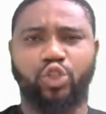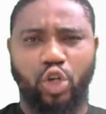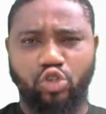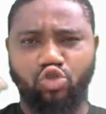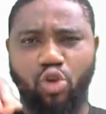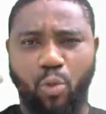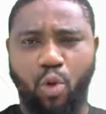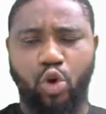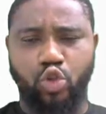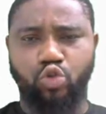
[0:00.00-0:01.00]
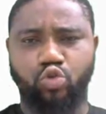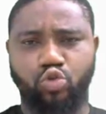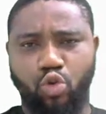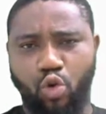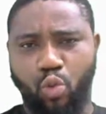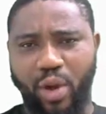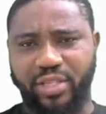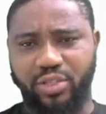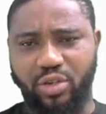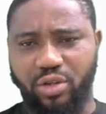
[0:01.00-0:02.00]
Just drop one or two
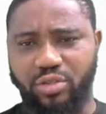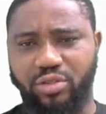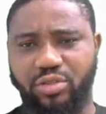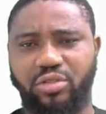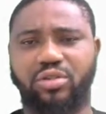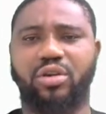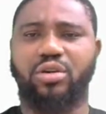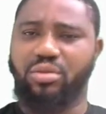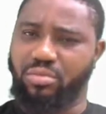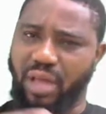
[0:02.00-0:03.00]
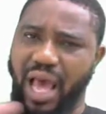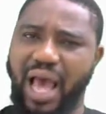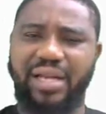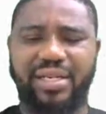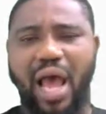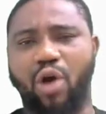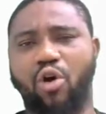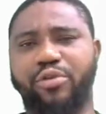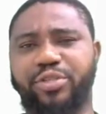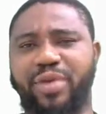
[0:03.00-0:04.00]
questions and
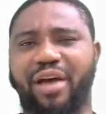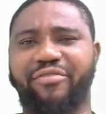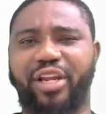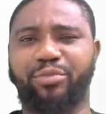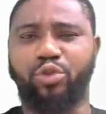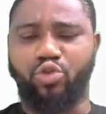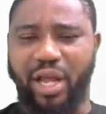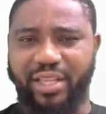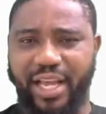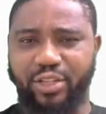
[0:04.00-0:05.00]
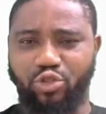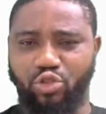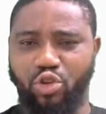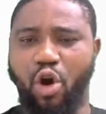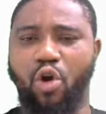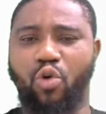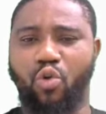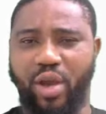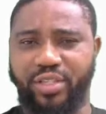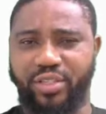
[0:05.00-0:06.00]
I'll always be available to attend to your
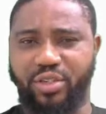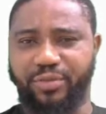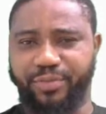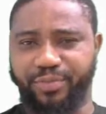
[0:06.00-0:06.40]
question.